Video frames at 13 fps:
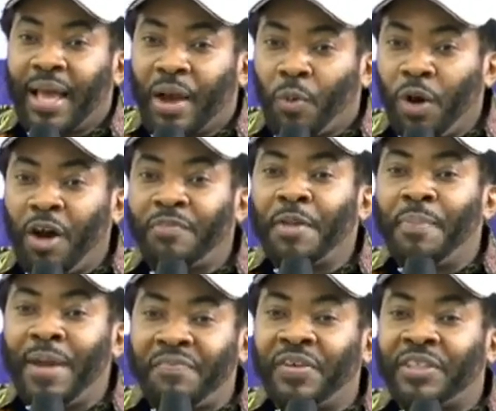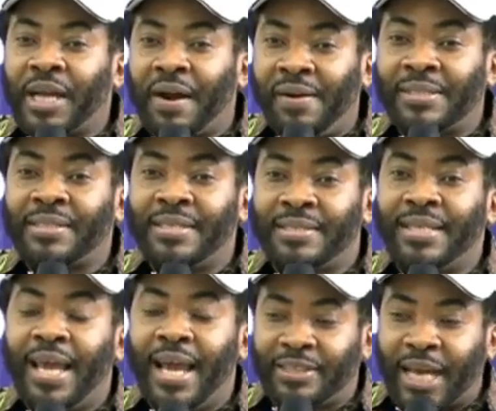One of the beneficiaries is
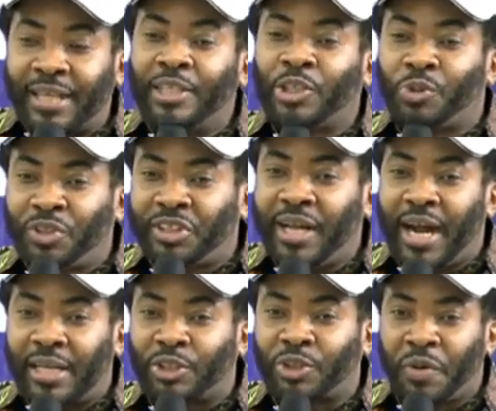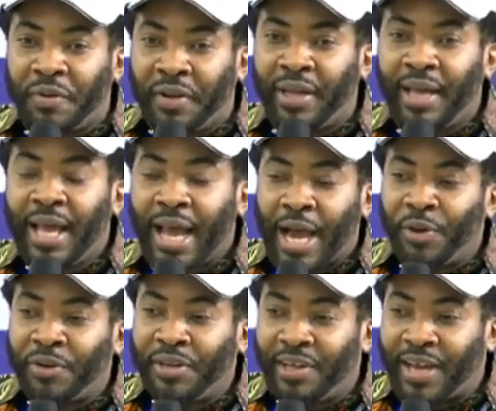Yesh. I think she will share our story. I
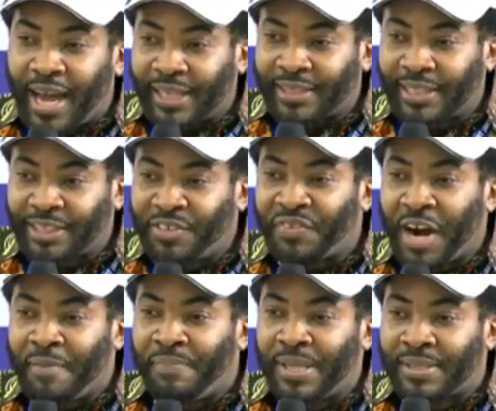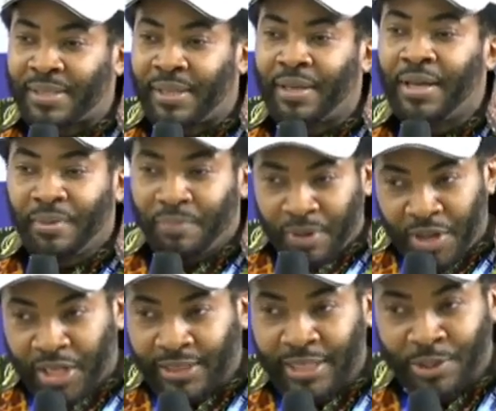know Our Excellency is very busy, but
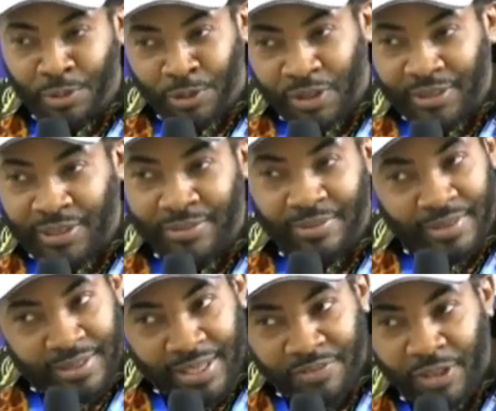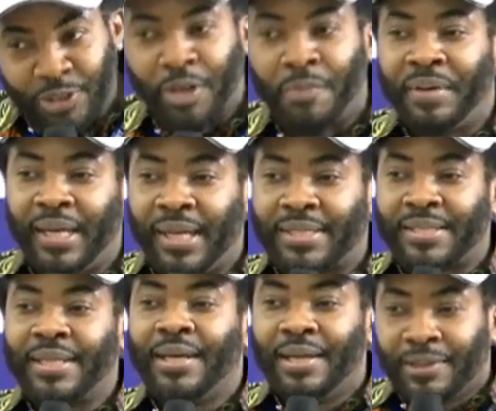Your Excellency will just give us some
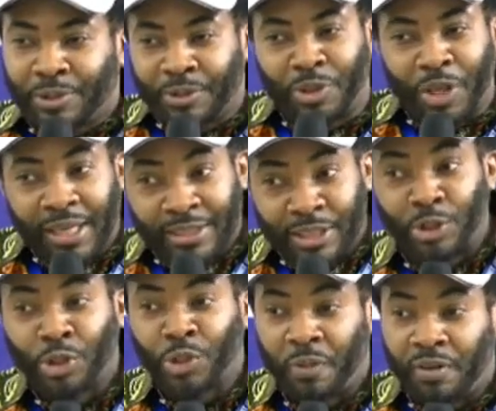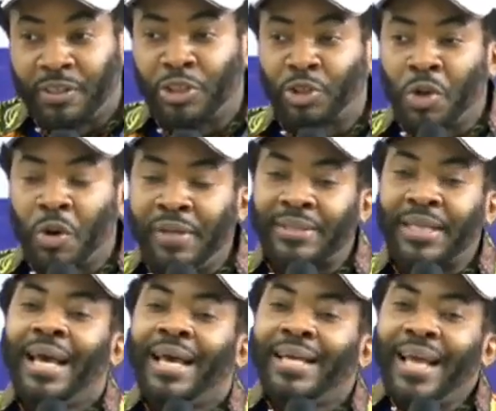minutes to just listen to some of these stories.
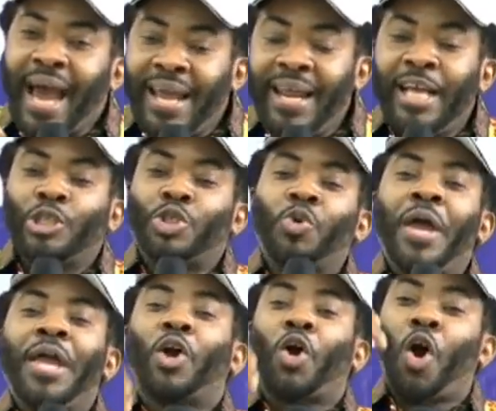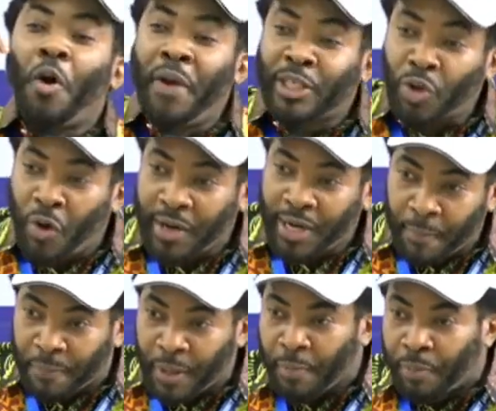The idea is to encourage other
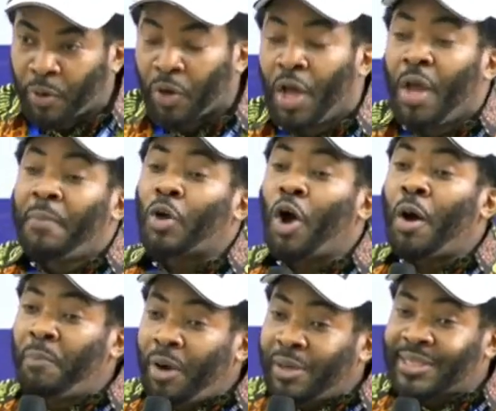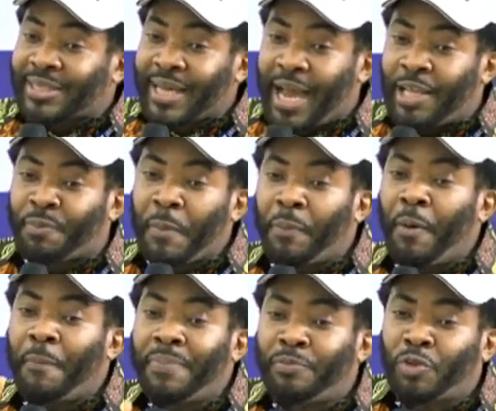people, because most times
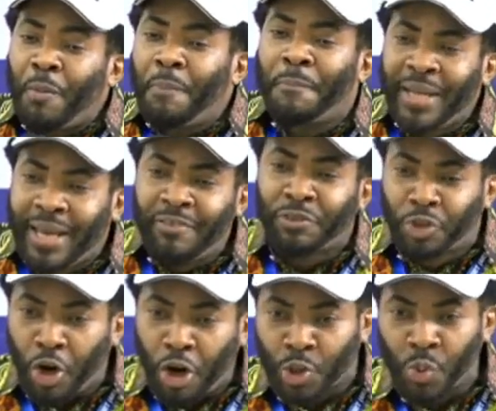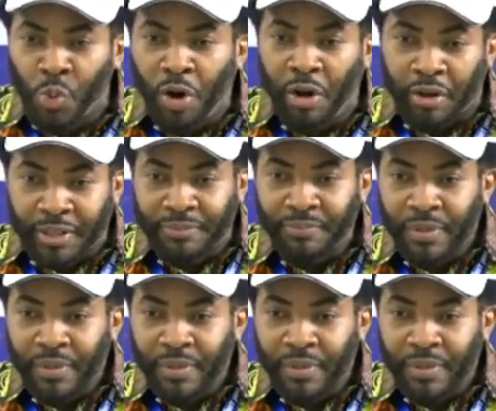people don't believe drugs work.